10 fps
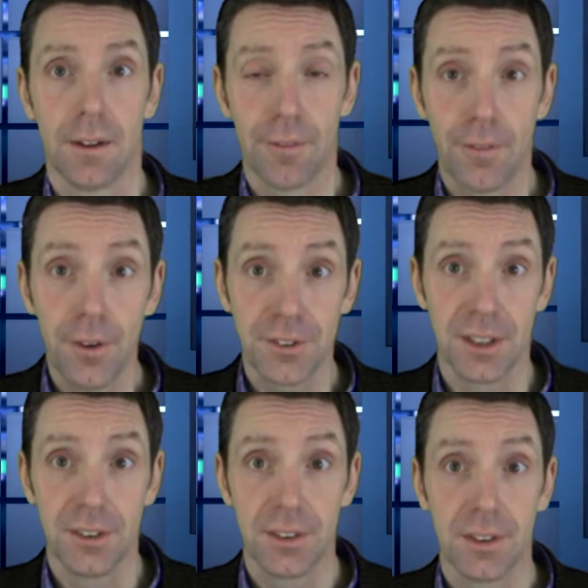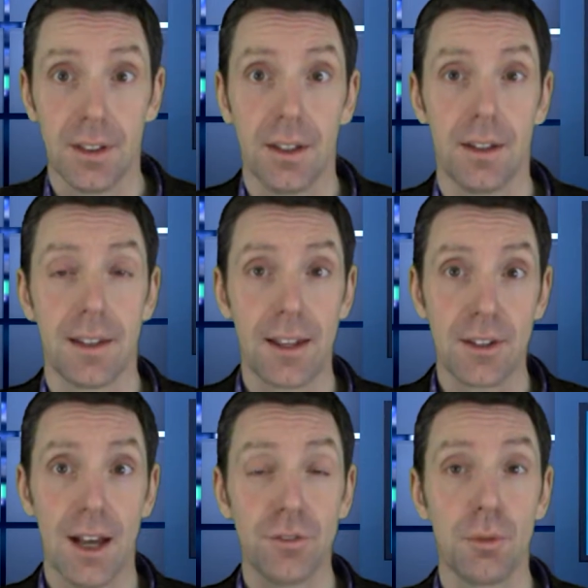First is that
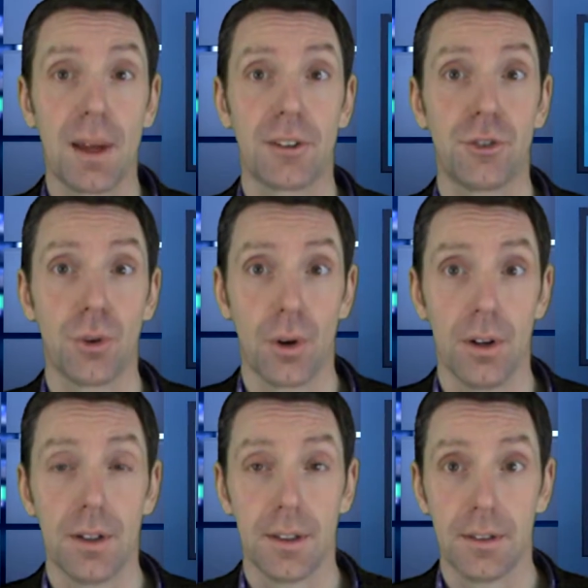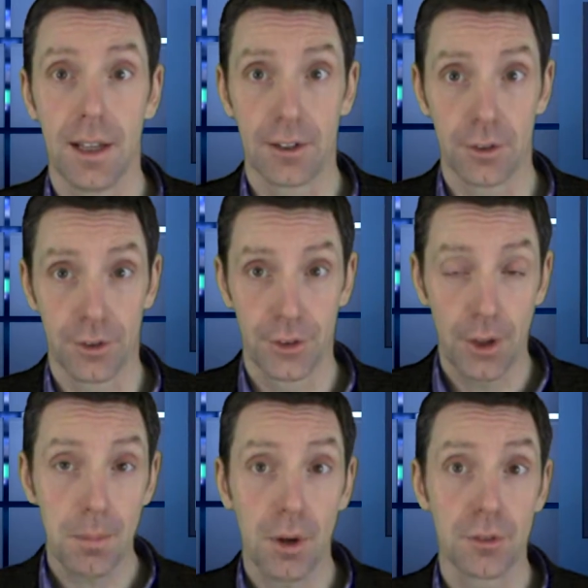you have to make sure that your
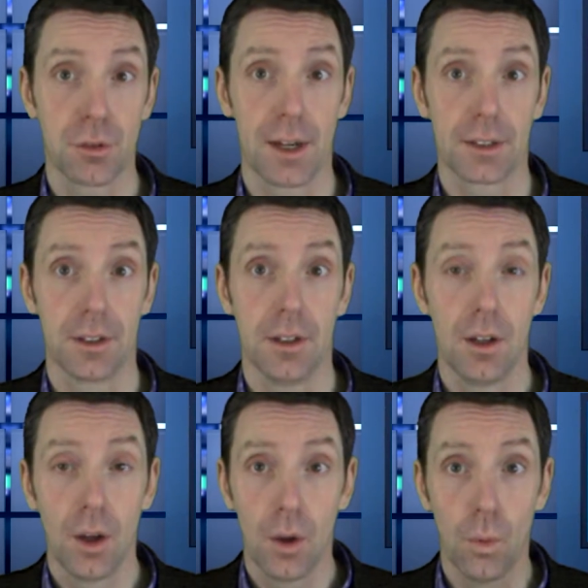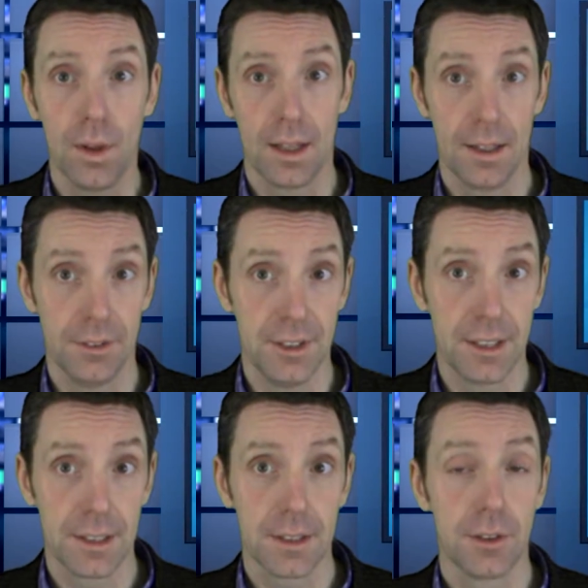subcontractor will
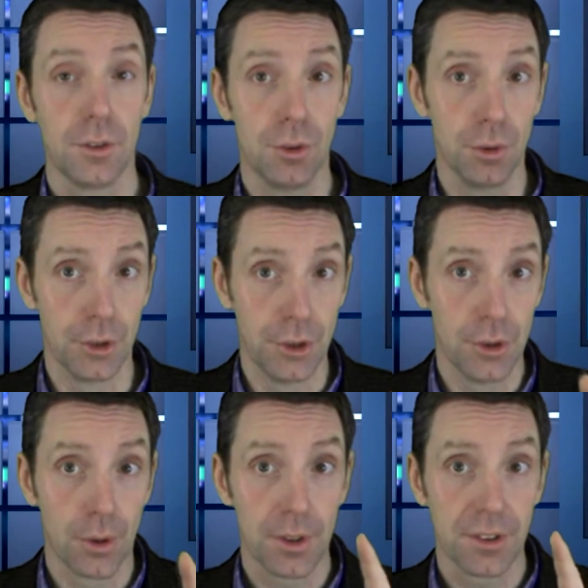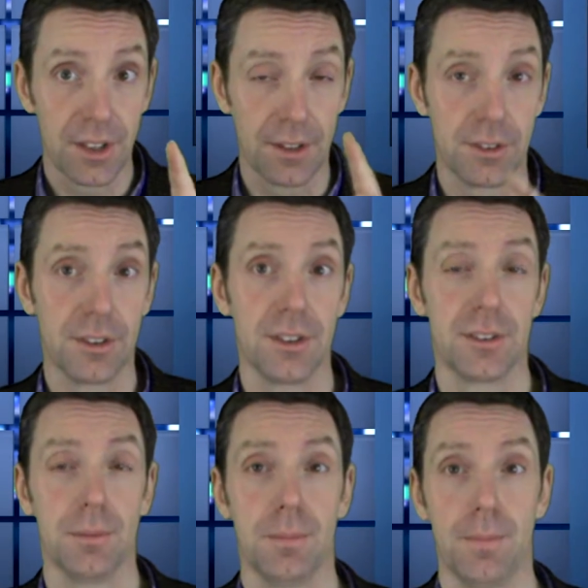adhere to your safety system.